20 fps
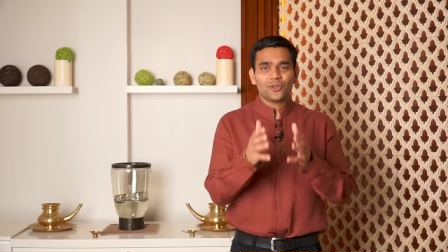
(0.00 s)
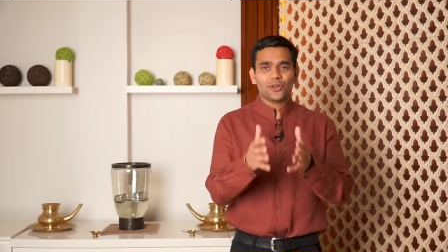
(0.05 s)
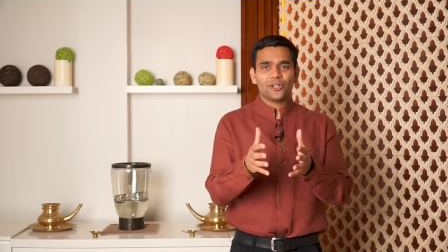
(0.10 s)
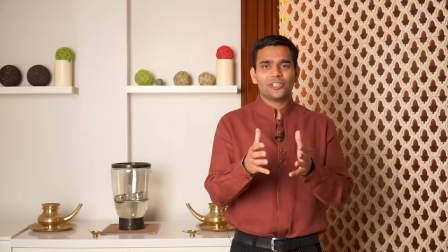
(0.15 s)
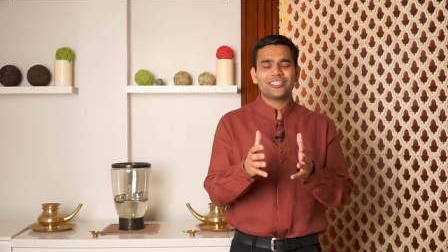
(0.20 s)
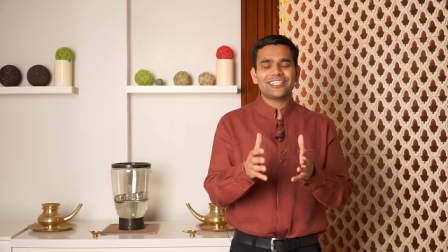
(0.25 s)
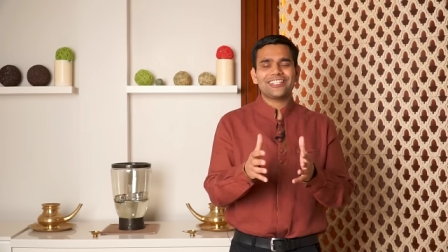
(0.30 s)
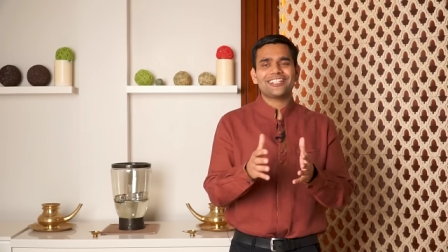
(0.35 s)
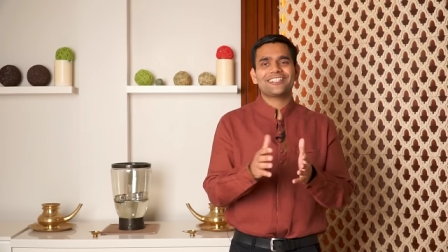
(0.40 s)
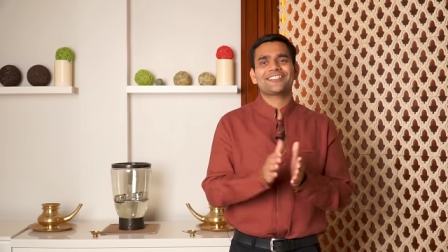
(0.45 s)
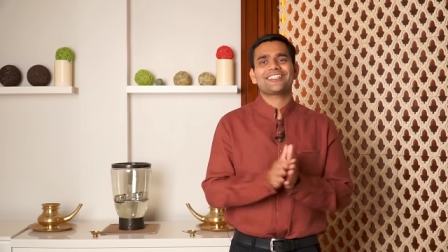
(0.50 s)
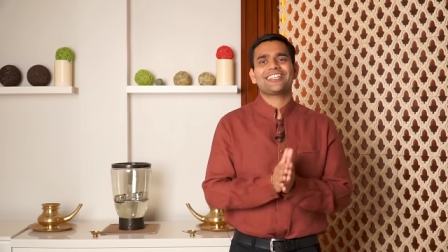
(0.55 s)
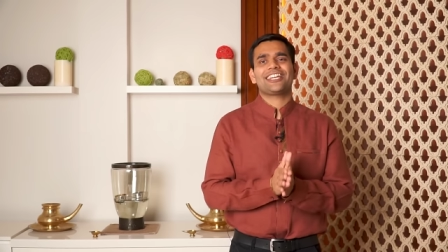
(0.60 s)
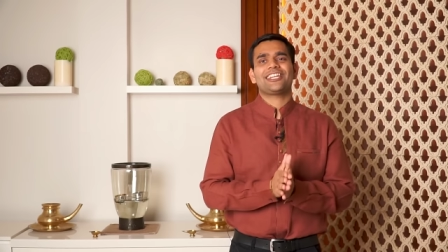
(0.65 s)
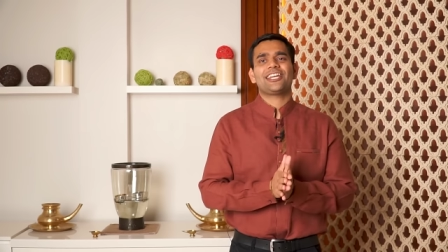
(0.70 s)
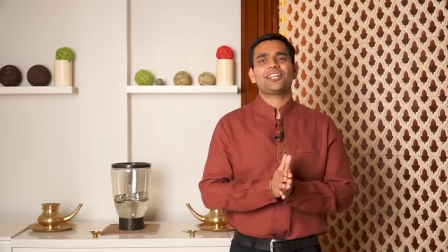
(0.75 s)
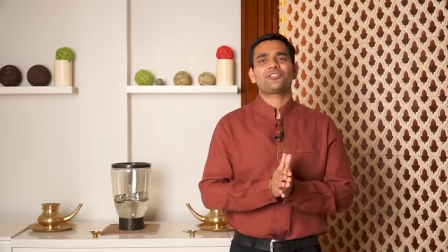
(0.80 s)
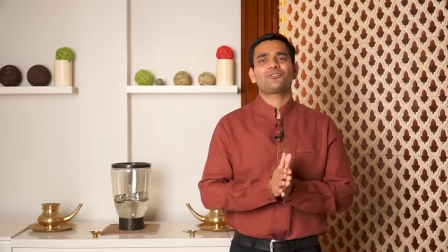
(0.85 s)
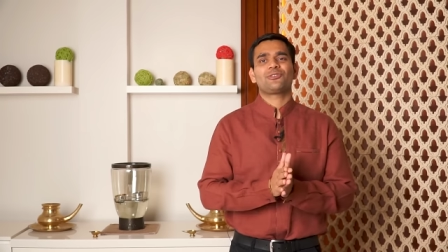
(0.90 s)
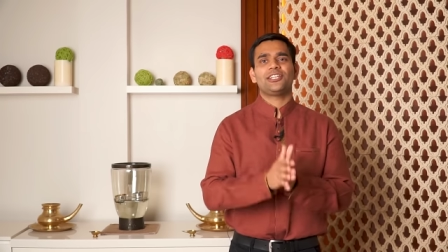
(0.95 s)
all things
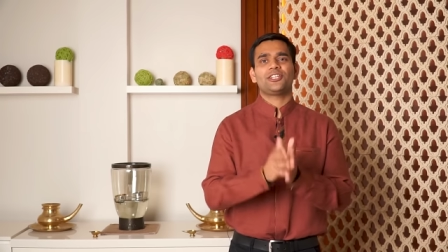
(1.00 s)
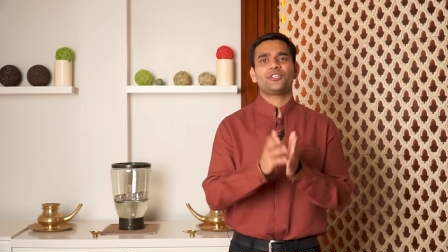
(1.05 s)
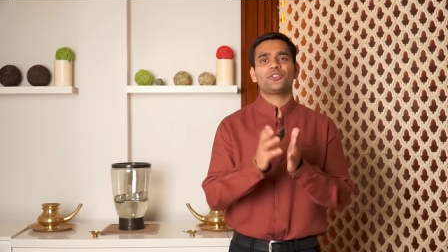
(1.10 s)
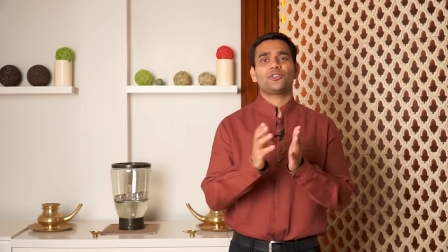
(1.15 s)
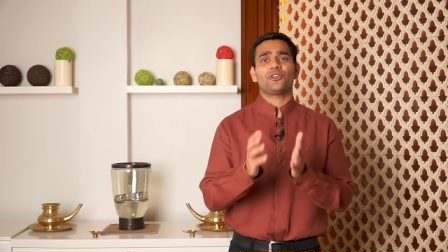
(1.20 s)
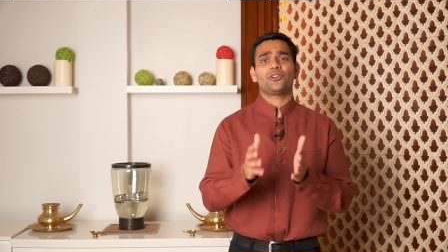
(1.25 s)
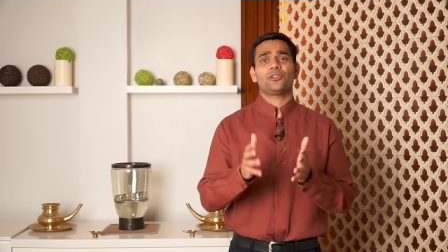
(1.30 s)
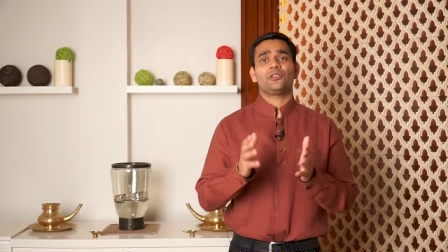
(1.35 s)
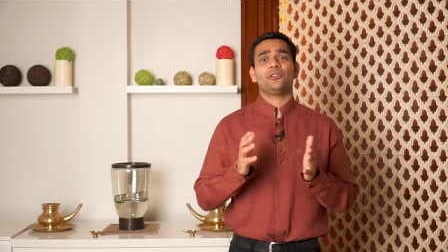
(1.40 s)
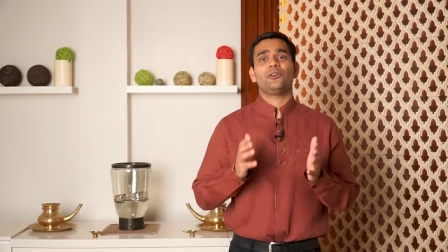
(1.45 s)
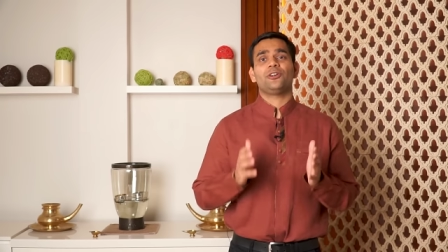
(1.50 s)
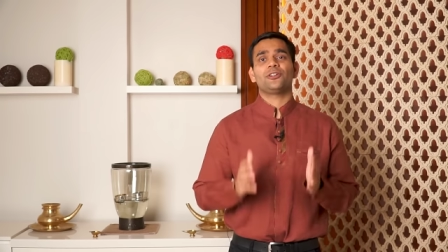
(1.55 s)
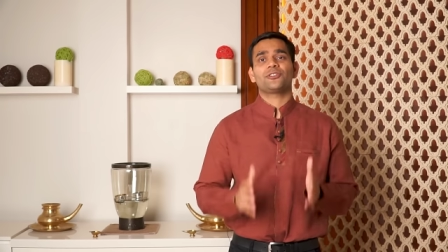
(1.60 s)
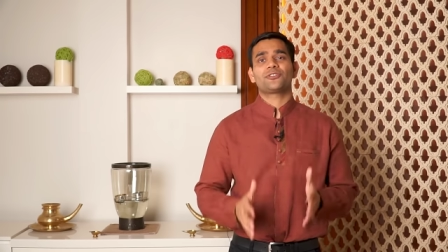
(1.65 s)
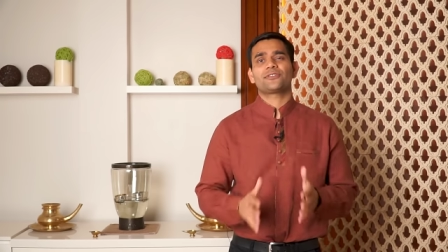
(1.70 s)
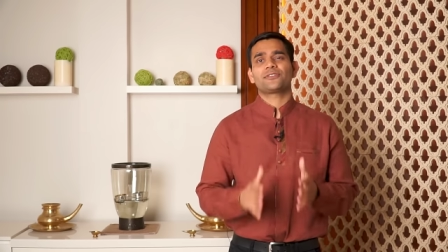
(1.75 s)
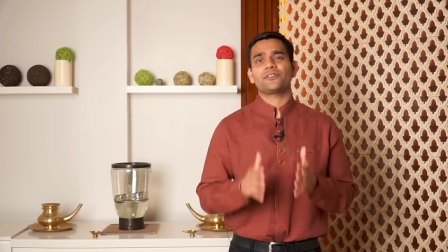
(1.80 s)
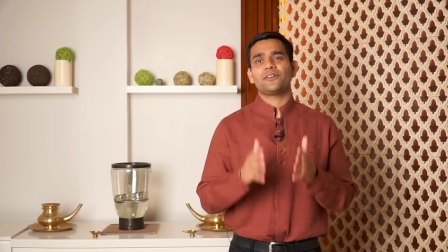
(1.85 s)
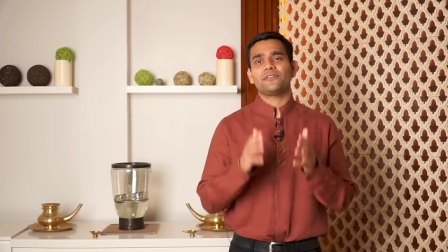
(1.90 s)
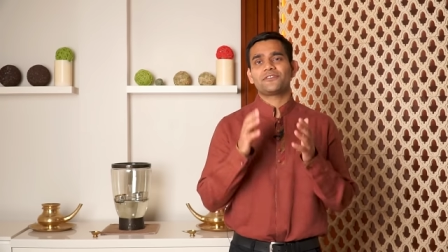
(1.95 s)
can actually cure
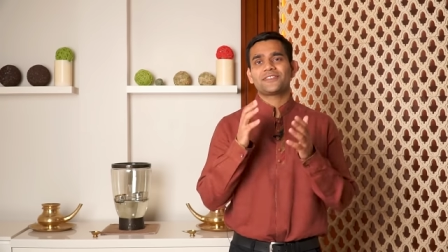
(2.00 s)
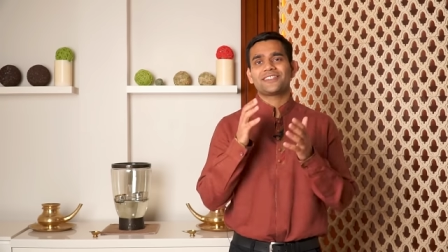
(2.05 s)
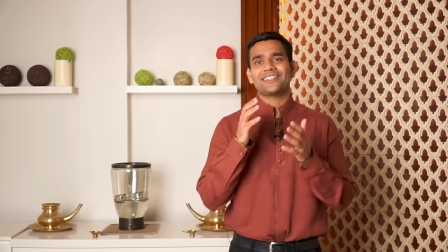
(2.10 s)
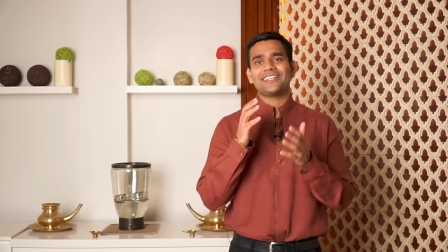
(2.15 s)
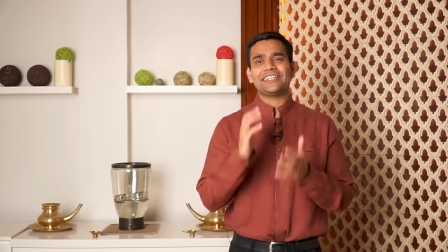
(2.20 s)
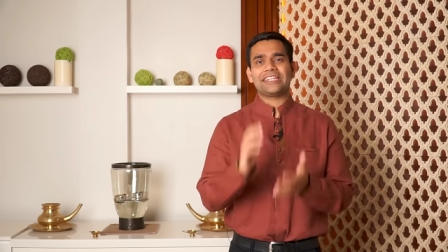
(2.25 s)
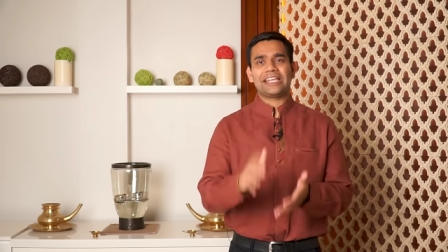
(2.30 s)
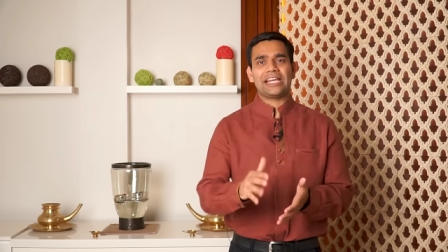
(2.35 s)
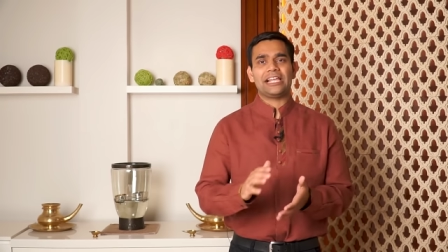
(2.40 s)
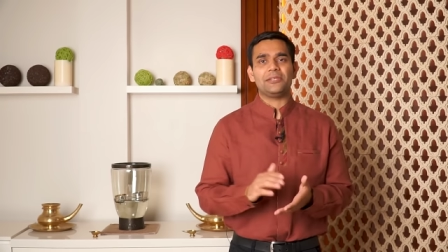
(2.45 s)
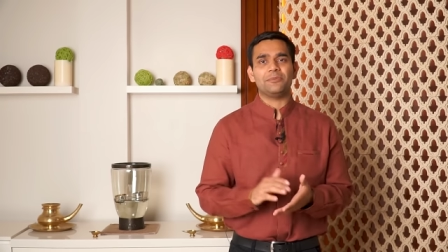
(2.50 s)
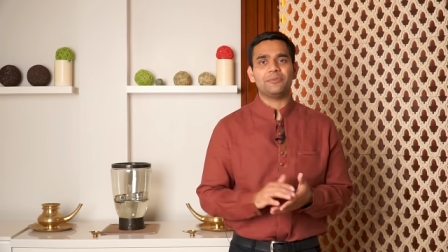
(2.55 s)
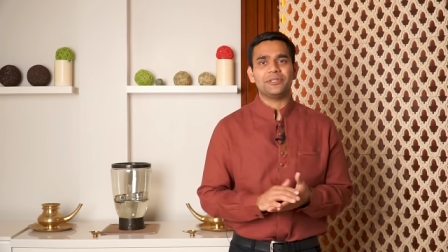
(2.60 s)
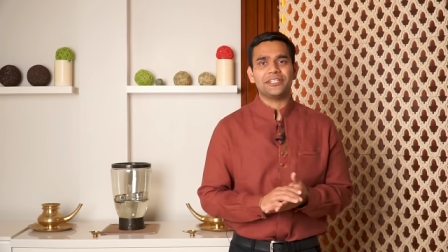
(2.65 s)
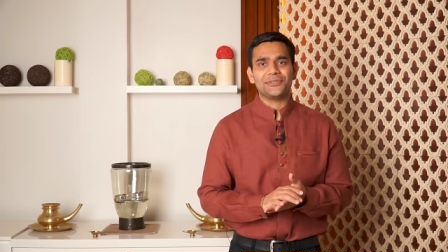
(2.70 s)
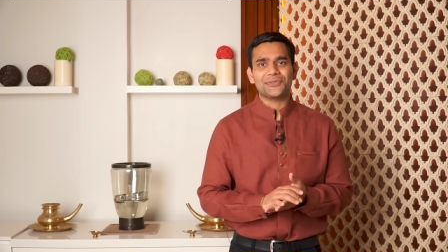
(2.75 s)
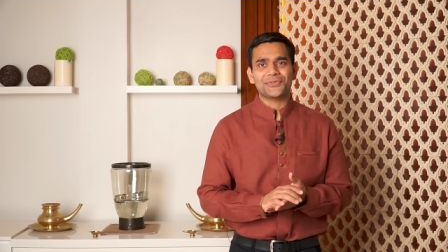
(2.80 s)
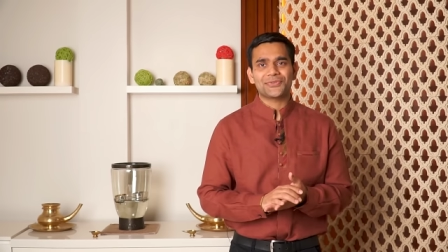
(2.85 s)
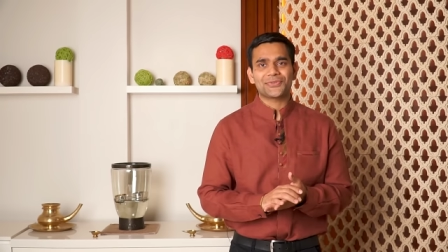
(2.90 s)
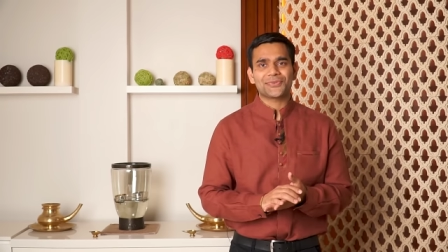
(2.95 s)
lots of skin
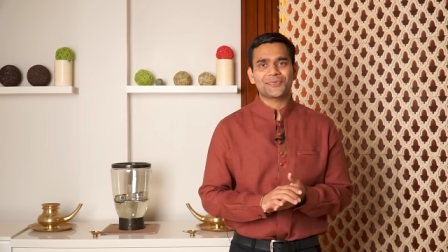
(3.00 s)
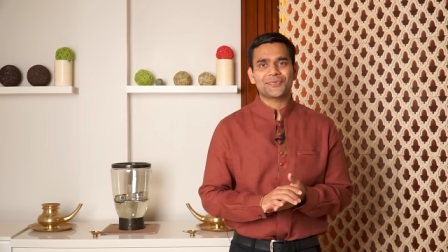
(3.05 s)
ailments.